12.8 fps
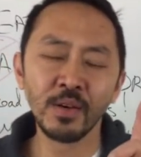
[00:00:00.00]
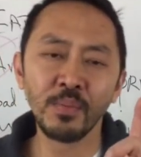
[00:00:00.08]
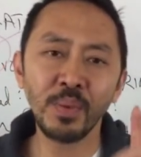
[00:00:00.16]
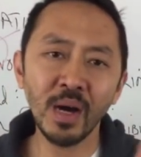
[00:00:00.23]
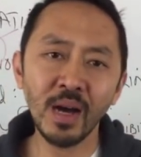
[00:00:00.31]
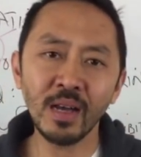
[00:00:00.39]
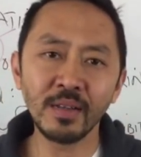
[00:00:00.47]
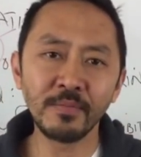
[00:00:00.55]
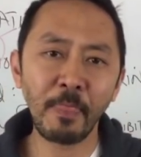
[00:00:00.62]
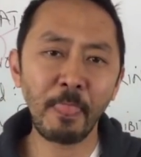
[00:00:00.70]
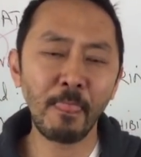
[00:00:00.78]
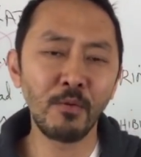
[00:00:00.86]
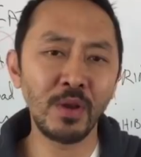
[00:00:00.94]
But
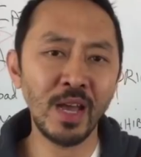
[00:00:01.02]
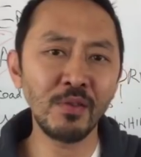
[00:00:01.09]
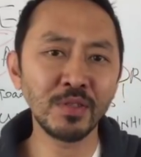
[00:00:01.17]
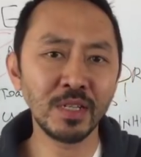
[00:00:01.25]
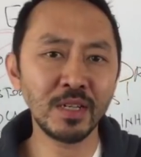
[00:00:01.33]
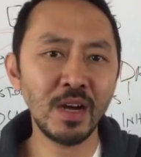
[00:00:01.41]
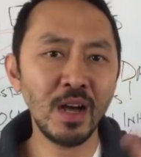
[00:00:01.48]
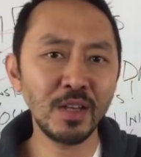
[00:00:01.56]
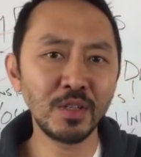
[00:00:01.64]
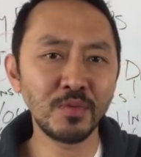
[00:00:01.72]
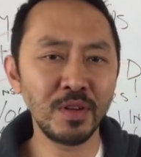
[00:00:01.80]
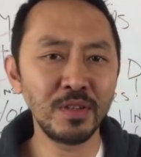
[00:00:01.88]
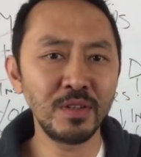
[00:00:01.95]
when I was in college
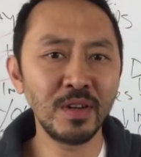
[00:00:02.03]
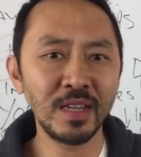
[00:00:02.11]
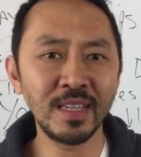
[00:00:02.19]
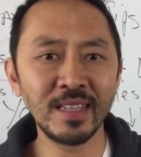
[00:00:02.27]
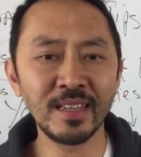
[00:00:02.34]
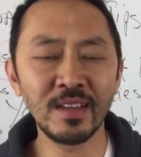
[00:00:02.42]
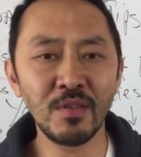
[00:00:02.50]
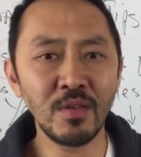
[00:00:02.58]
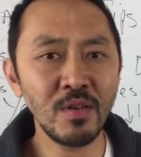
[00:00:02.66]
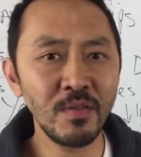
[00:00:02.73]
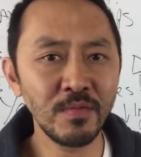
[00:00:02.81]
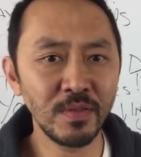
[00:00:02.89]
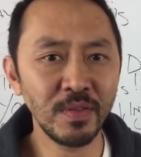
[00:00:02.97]
one year, I didn't go
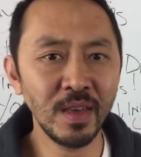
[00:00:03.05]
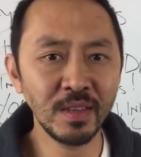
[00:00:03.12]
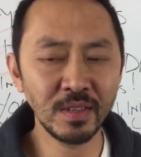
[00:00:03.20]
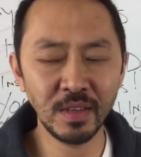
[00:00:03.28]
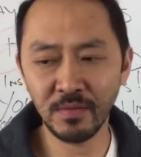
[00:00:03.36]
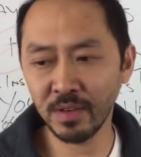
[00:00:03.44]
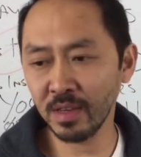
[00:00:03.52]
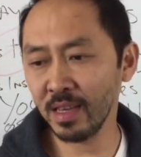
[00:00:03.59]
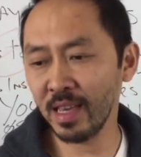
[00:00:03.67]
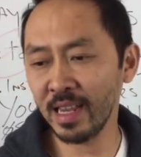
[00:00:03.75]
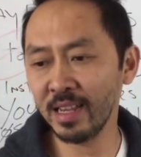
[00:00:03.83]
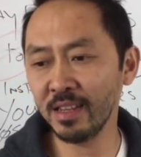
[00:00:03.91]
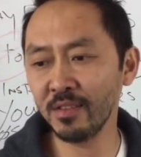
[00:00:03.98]
home for Thanksgiving,
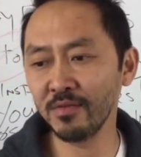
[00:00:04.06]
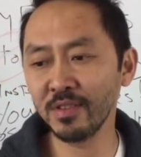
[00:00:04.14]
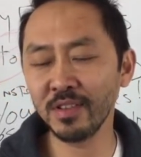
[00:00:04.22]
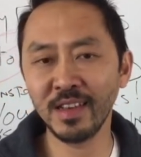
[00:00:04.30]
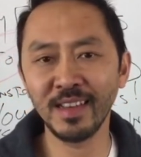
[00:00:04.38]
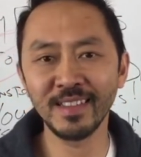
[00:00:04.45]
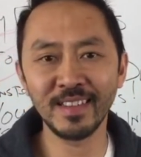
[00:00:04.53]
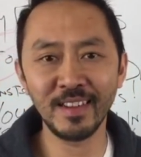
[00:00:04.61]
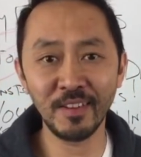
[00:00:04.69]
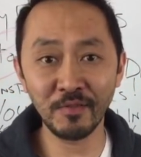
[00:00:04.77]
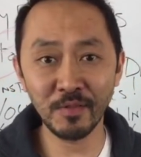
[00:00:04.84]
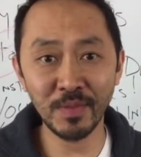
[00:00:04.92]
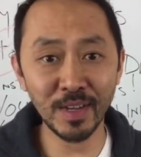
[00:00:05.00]
and I didn't realize that
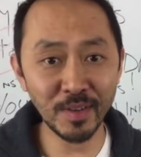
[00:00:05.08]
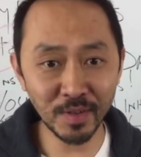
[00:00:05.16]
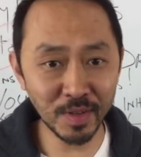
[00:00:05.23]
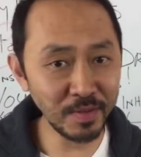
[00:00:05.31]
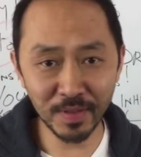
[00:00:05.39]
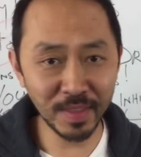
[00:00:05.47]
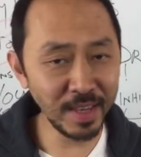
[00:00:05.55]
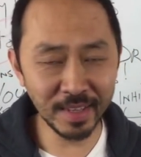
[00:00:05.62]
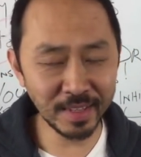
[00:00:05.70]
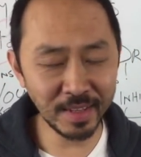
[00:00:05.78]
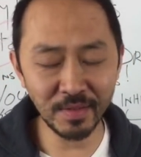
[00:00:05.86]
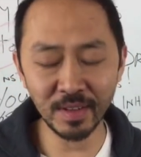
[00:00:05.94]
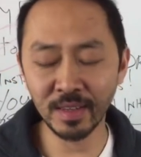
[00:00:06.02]
everybody goes home for
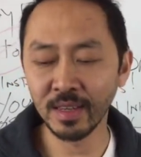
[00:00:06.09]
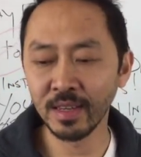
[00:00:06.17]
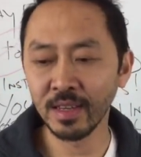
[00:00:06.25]
Thanksgiving.